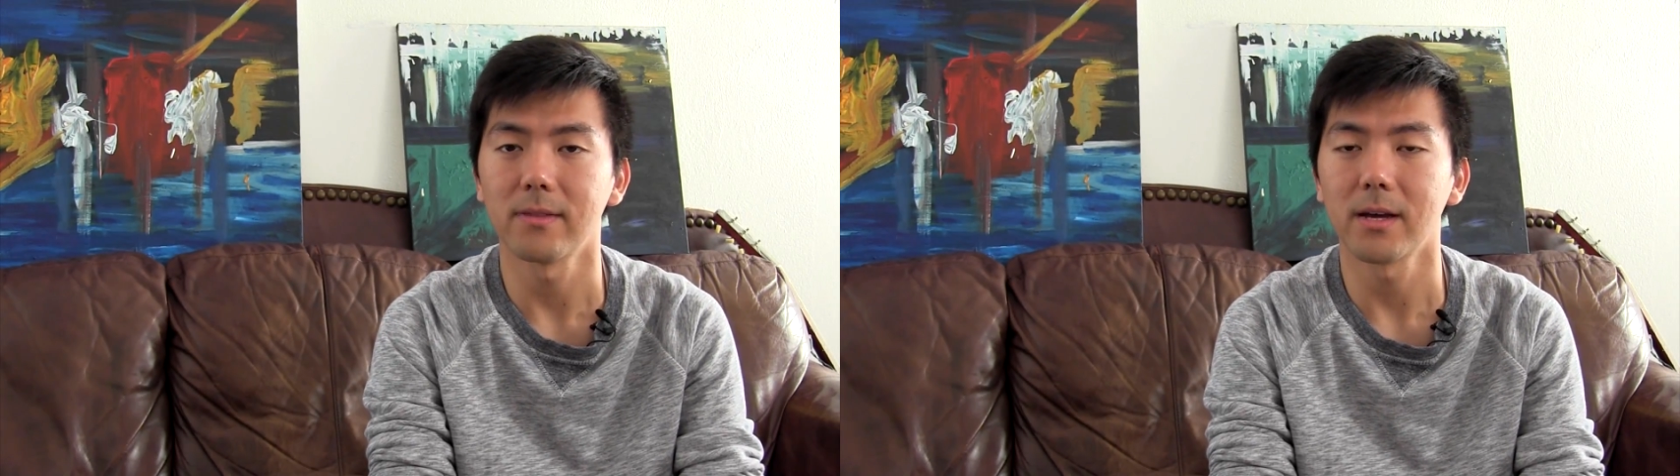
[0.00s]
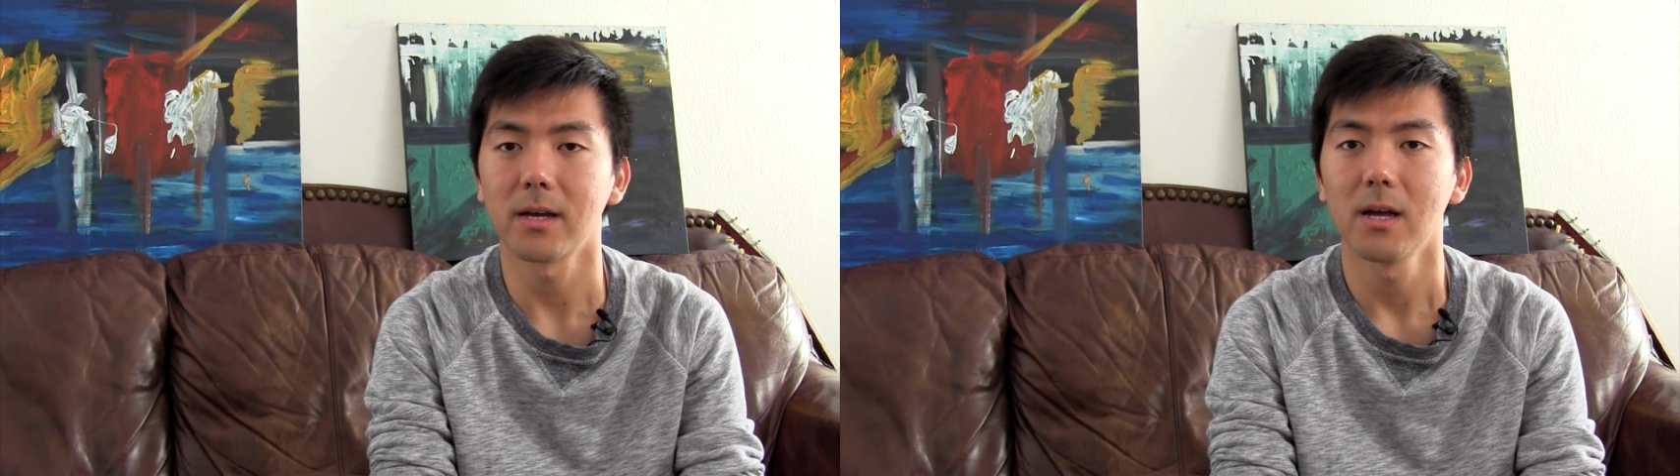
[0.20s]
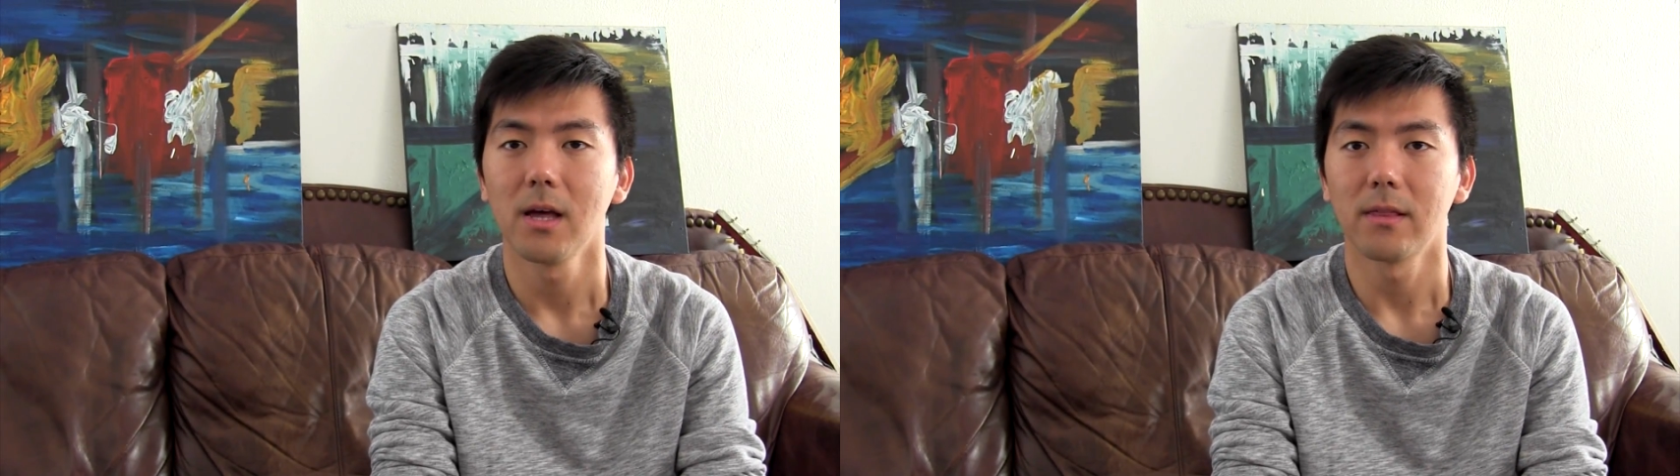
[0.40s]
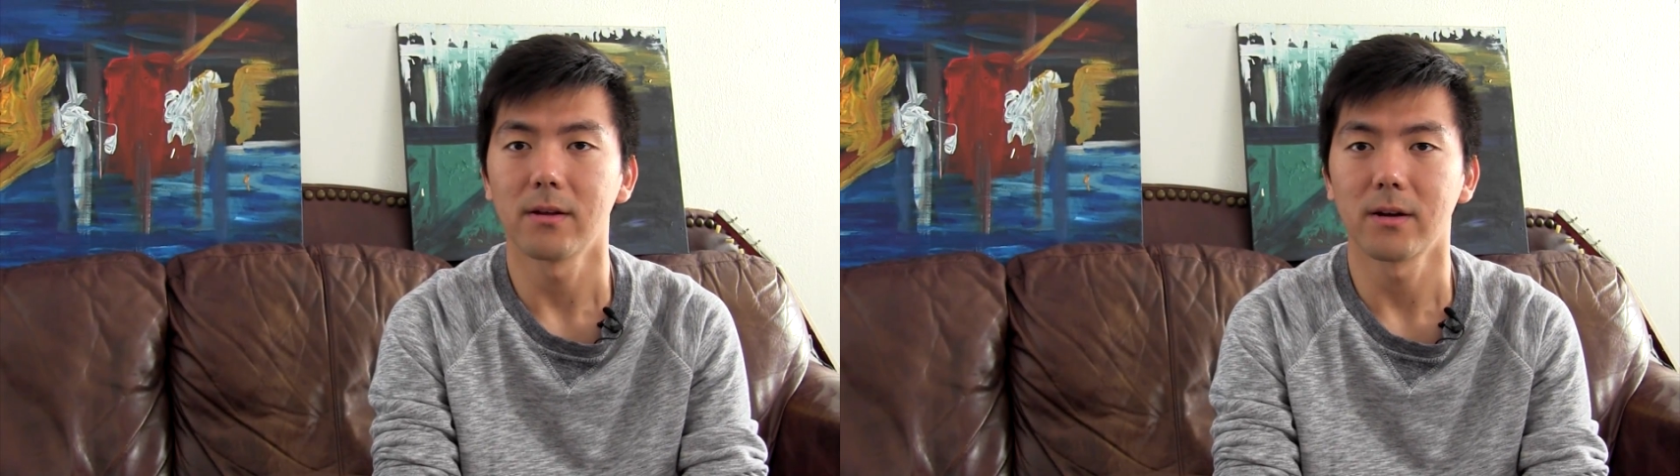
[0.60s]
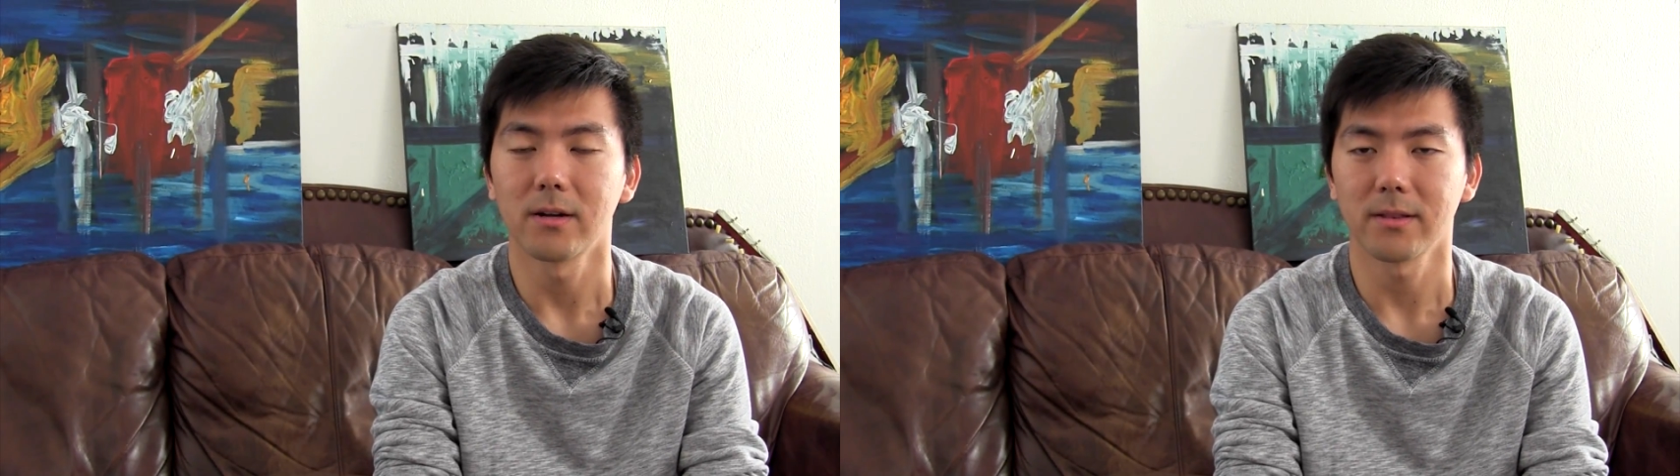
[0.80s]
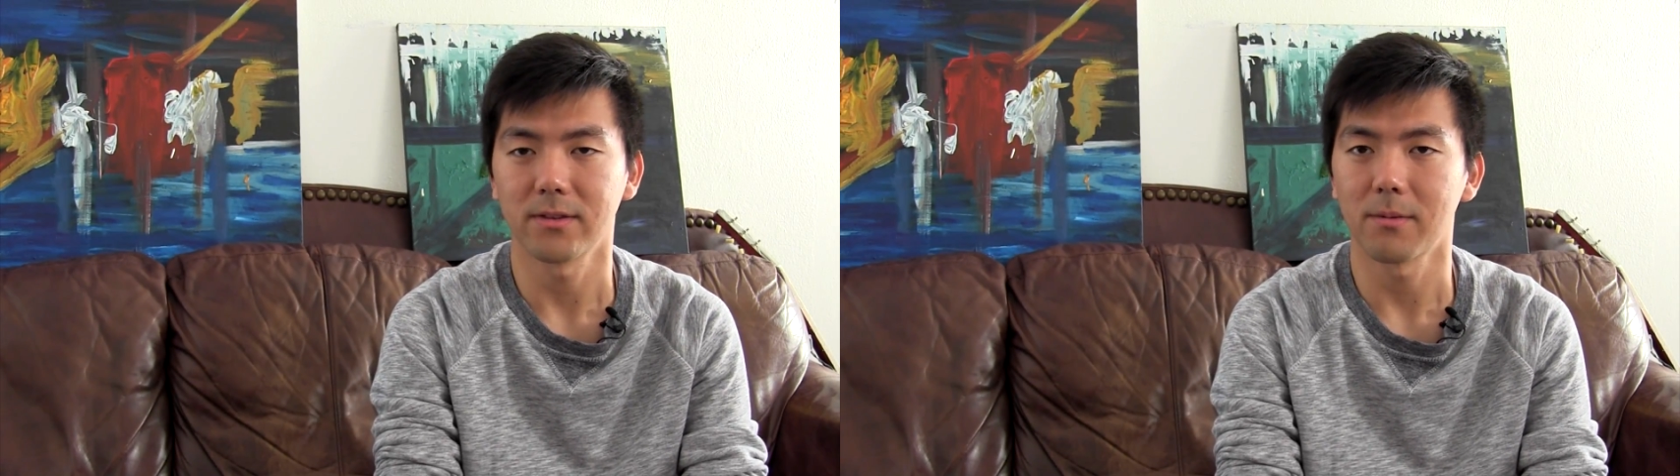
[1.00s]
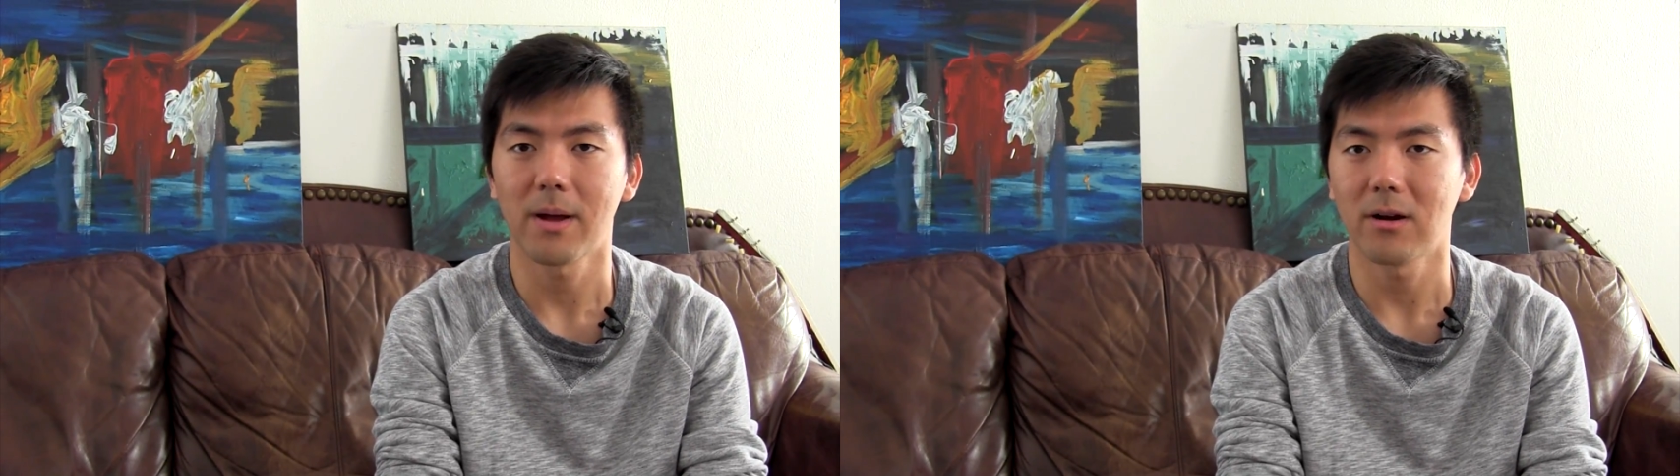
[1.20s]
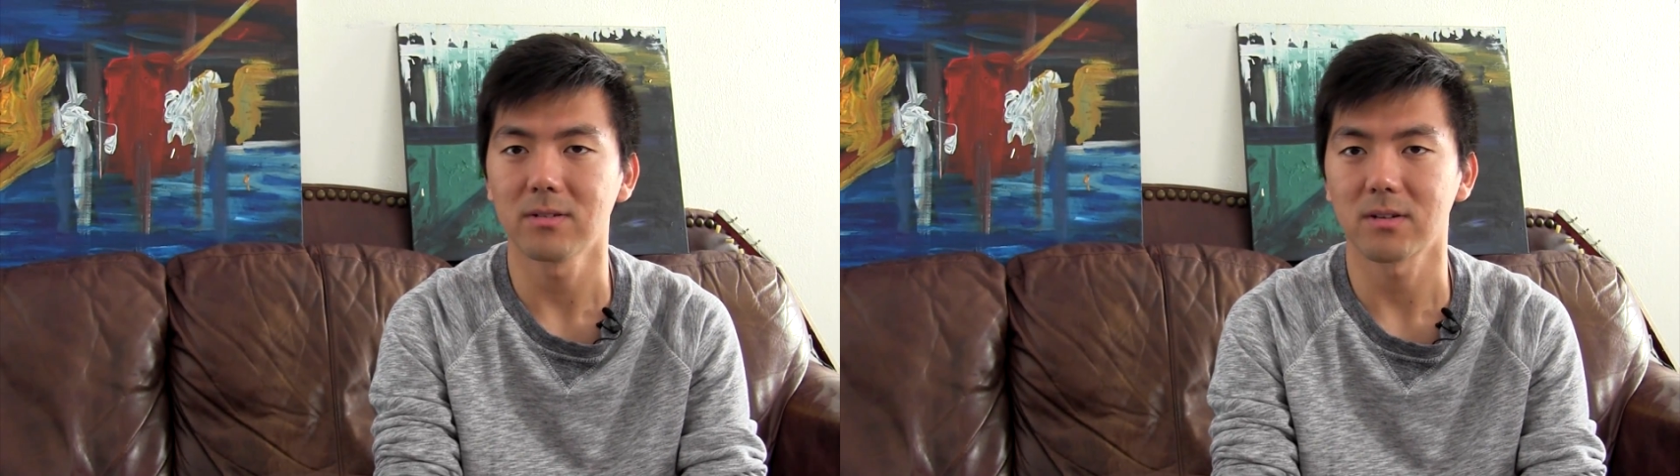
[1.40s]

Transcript: Their parents